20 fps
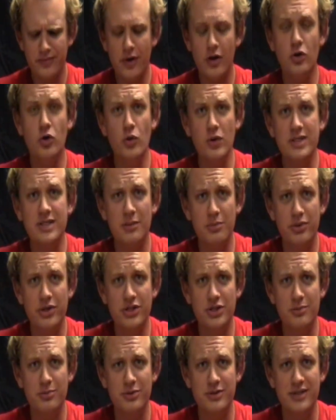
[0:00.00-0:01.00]
You know what his
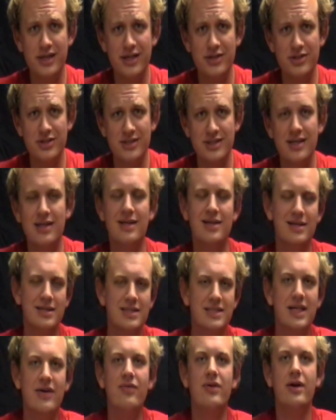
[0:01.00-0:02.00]
completion percentage is?
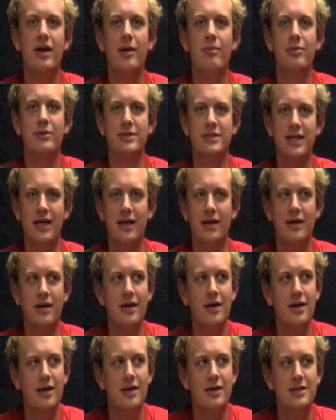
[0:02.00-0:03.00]
79%.
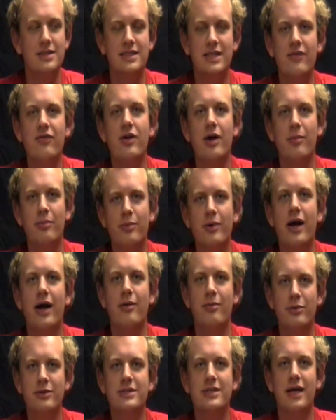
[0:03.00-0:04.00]

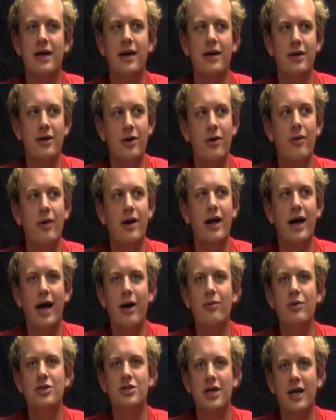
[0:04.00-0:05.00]
79%. You know what? I
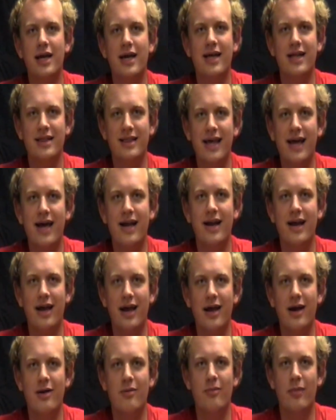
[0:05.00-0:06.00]
wish I could get that
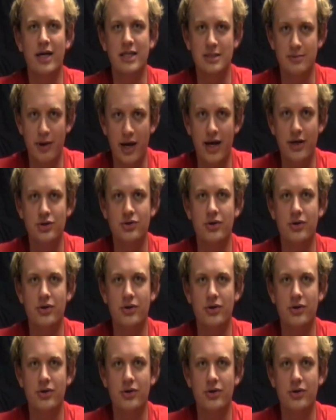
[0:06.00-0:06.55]
in my Spanish